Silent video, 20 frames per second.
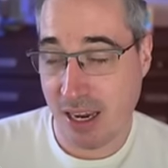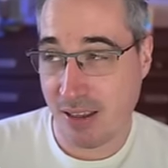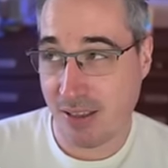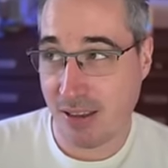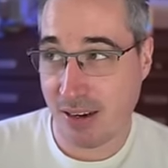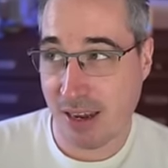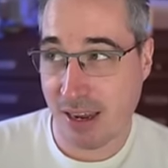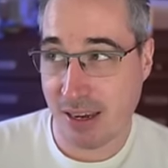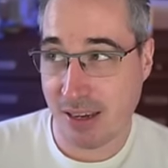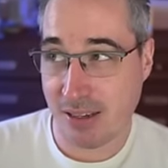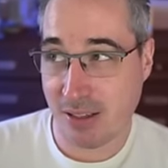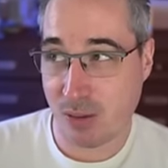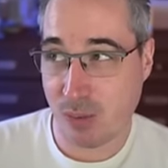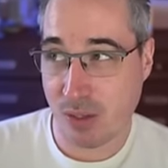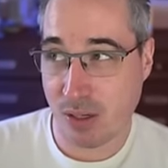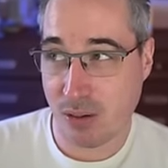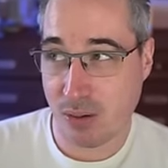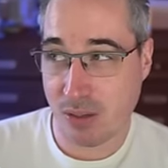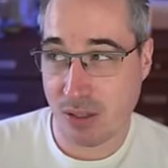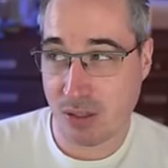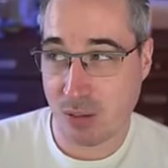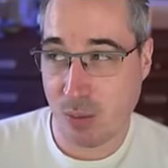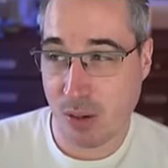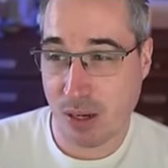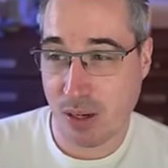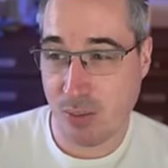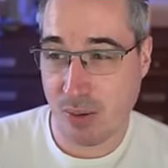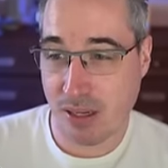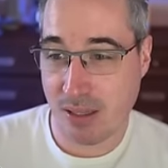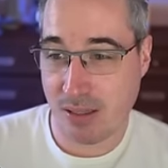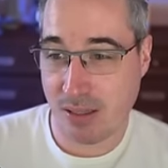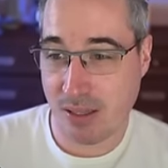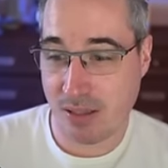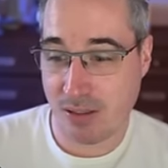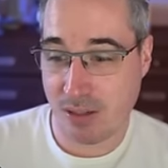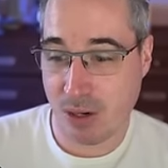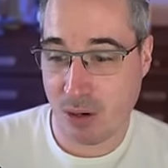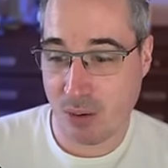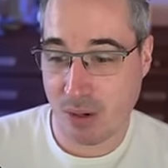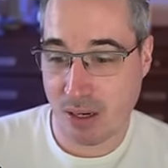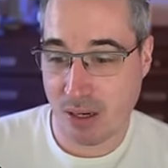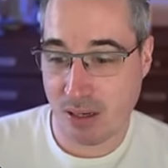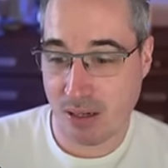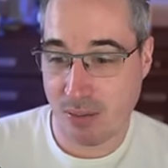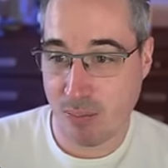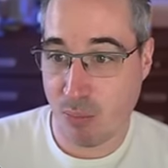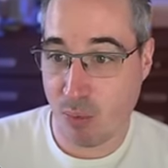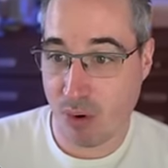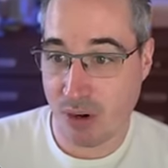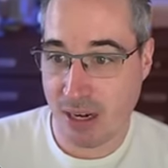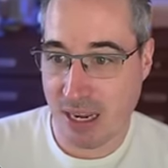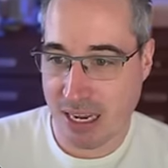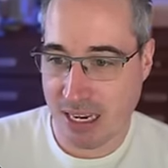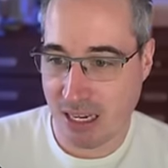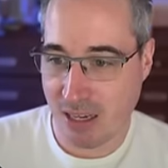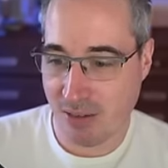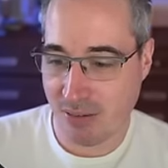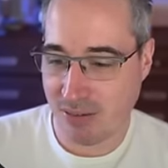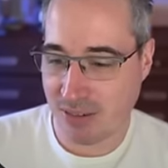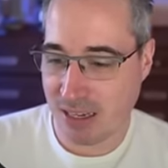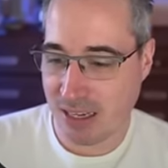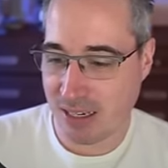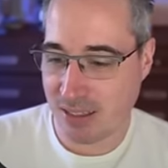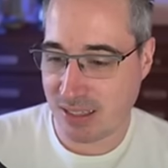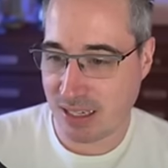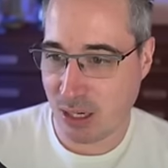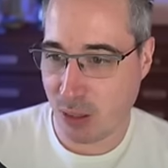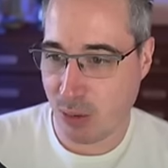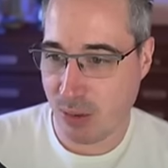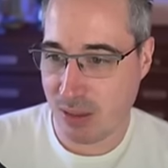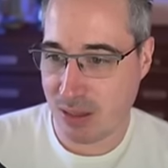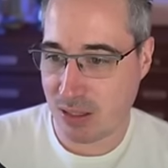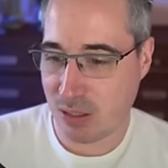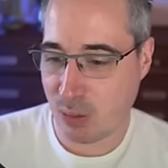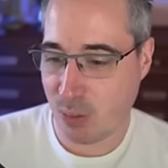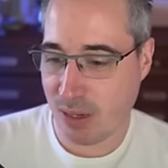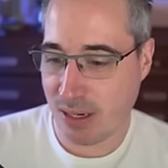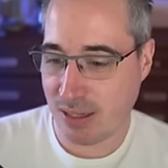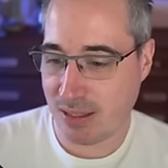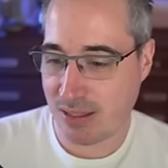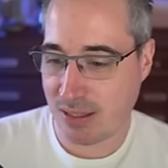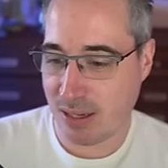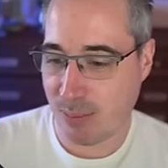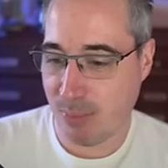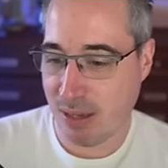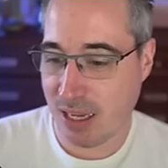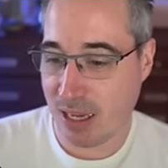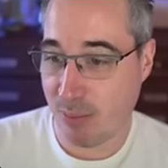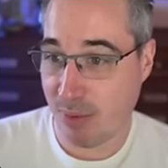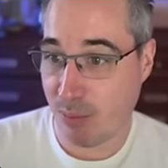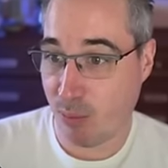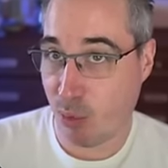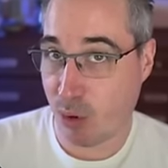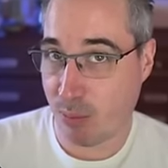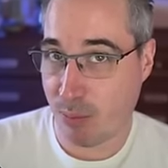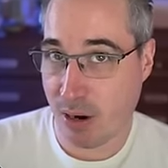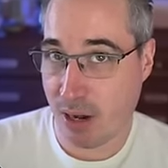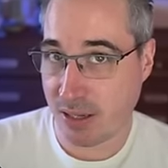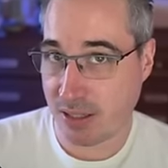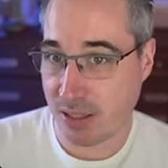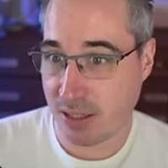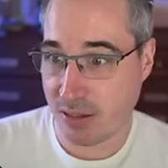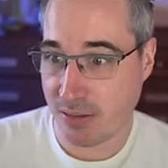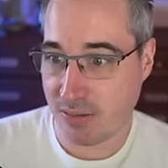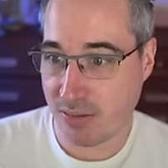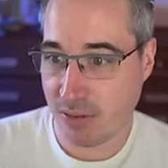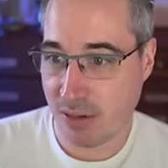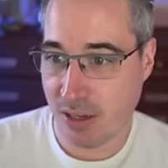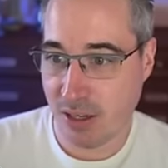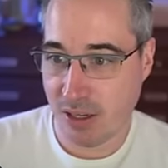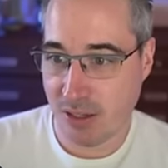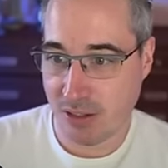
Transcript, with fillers: And then as we go this way, we can see it's going more negative. And as I go this way, it's becoming more positive.